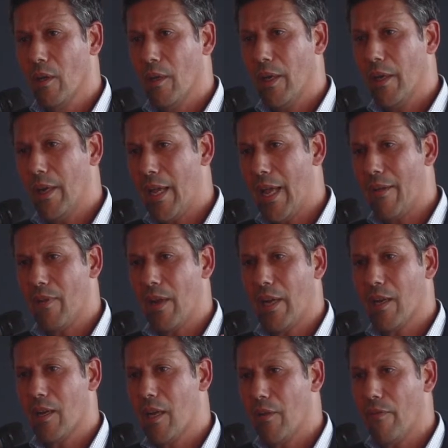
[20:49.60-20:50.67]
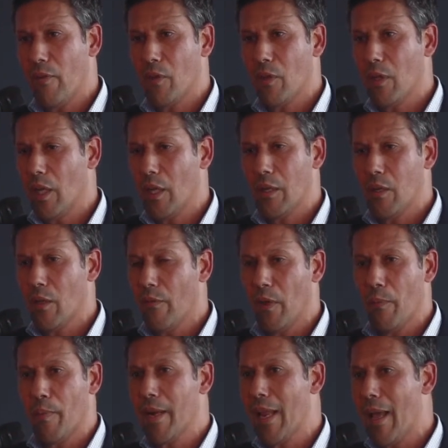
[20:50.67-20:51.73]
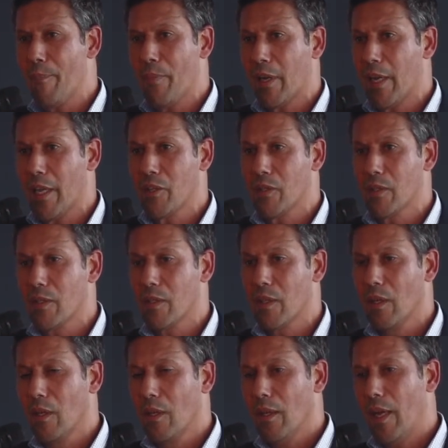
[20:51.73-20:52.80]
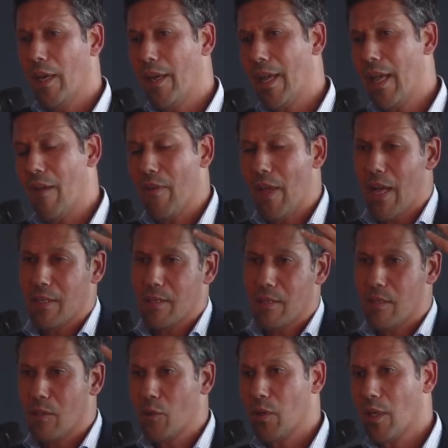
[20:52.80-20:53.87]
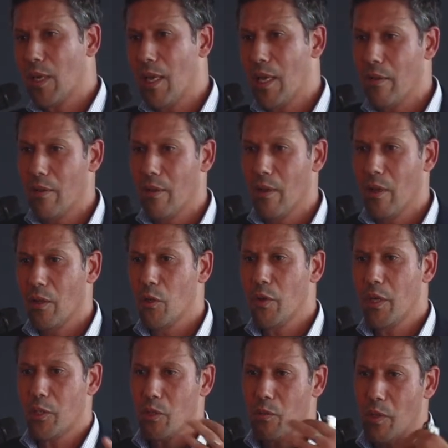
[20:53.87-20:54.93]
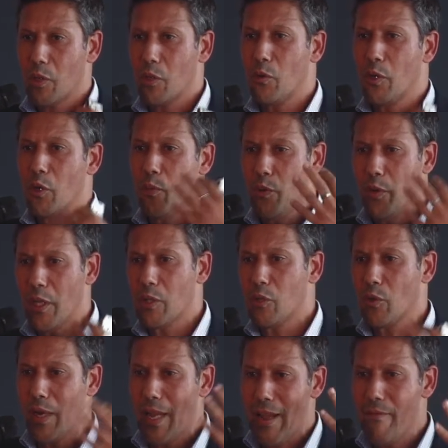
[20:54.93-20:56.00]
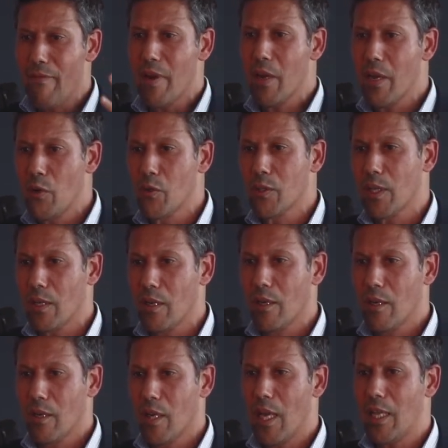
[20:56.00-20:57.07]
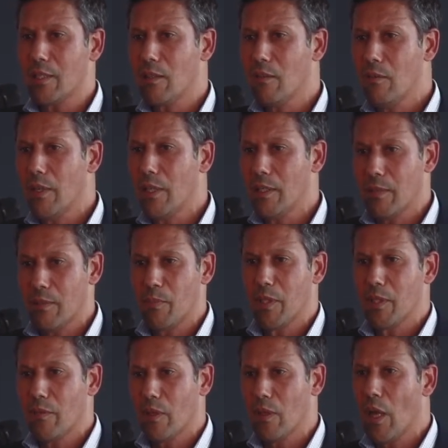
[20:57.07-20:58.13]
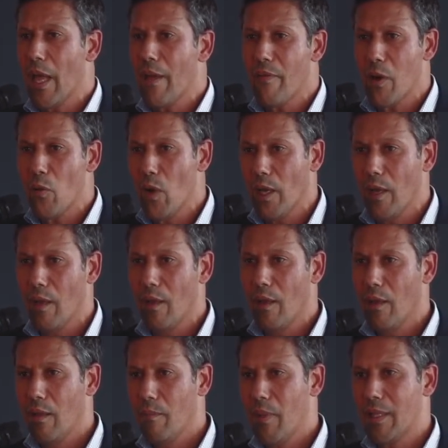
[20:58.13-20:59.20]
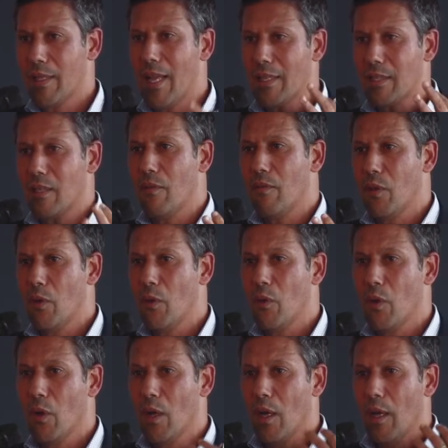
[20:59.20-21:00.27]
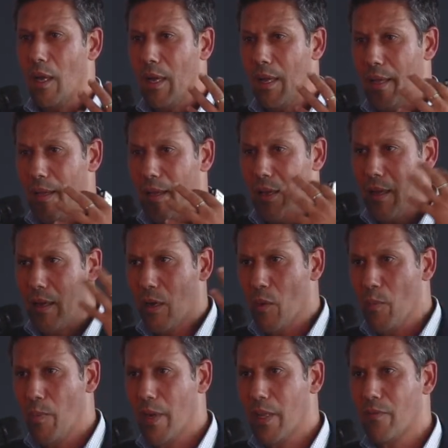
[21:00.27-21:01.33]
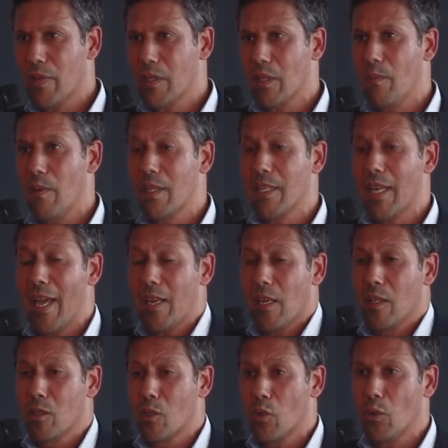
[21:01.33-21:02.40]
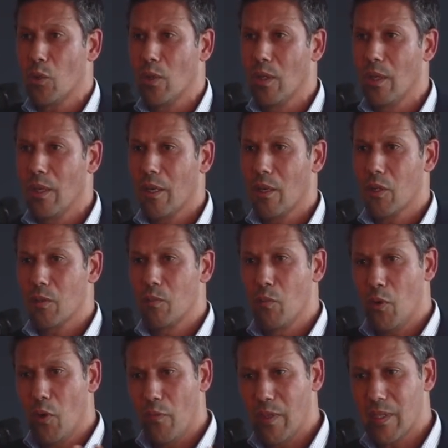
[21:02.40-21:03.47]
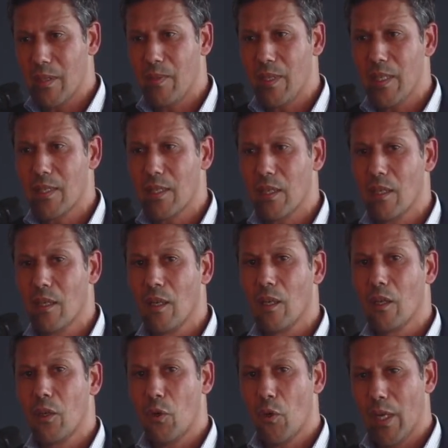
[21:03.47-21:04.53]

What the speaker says: and I have like developing applications, and I have access to the cloud, you need to make sure you monitor every user, not only specific, everyone. But that's give you a complete visibility and control, because more visibility, you